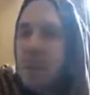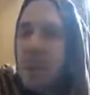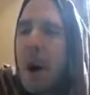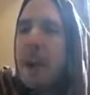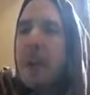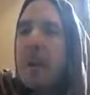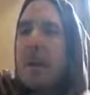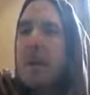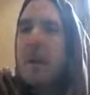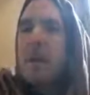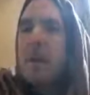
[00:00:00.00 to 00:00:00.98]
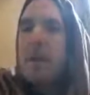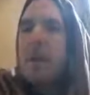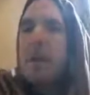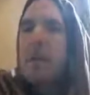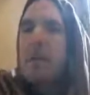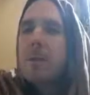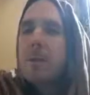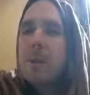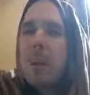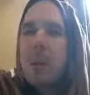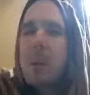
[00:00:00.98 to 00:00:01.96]
body is
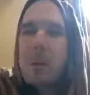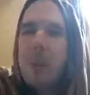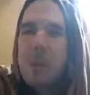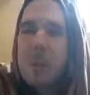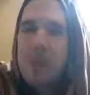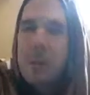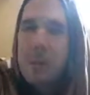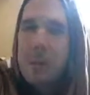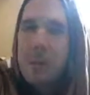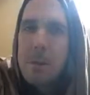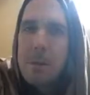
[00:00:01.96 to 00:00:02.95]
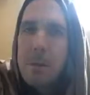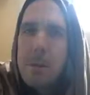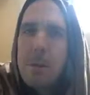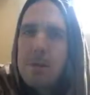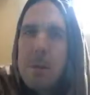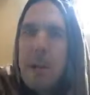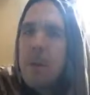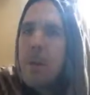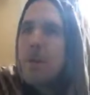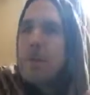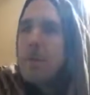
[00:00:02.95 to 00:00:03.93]
illusion, is made
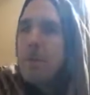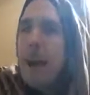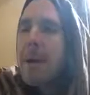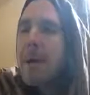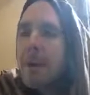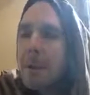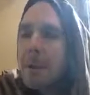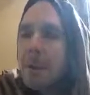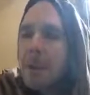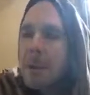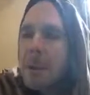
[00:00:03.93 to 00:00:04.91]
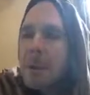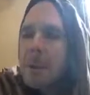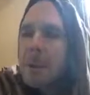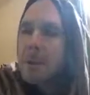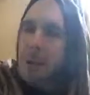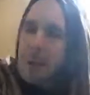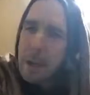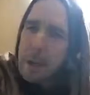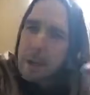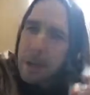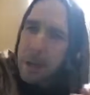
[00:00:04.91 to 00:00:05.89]
of matter.
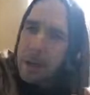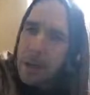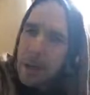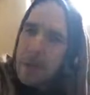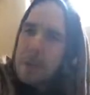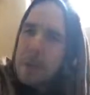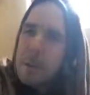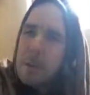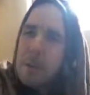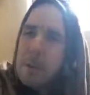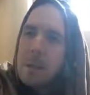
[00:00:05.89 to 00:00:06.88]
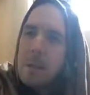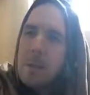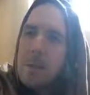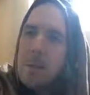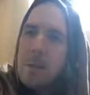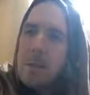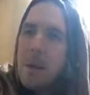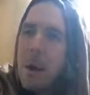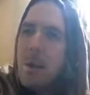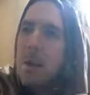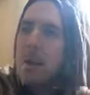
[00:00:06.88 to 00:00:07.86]
Shankaracharya, the
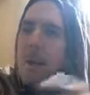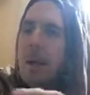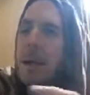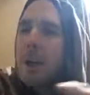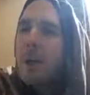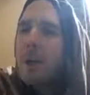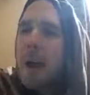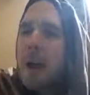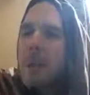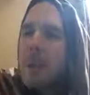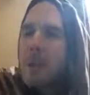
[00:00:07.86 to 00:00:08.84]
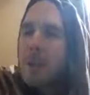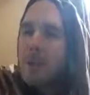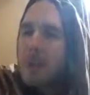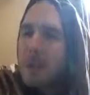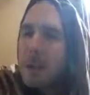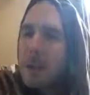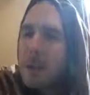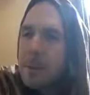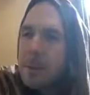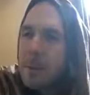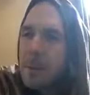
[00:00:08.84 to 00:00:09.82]
founder-charya of Mayavad Sampradaya,
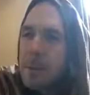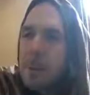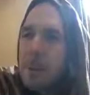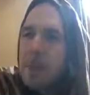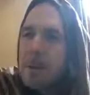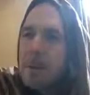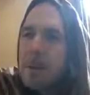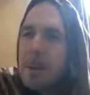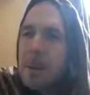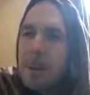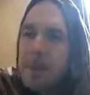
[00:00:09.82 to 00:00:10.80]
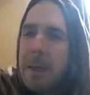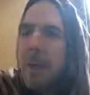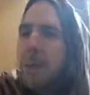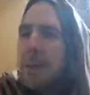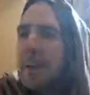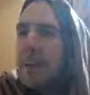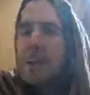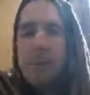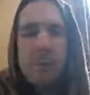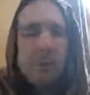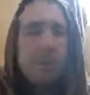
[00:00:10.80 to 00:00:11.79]
he admits,
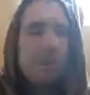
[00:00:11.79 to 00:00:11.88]
yes,